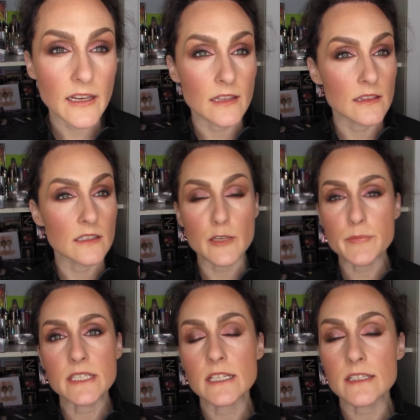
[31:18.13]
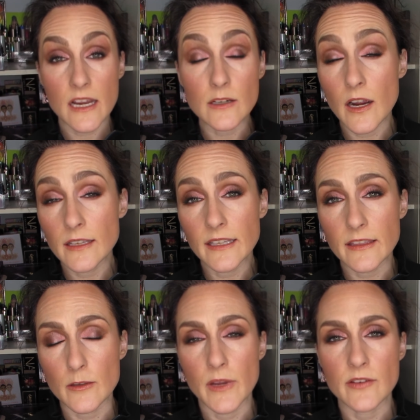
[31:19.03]
And the lipsticks, I
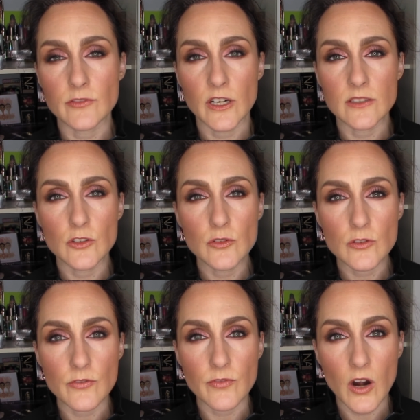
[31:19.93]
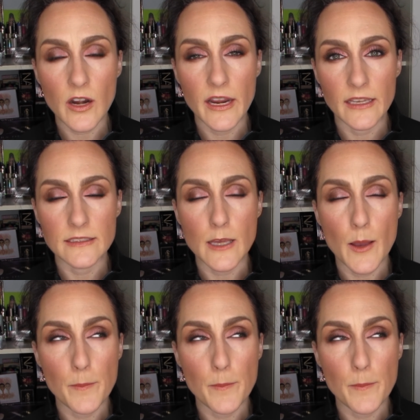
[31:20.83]
like them. I've tried 2 so far, and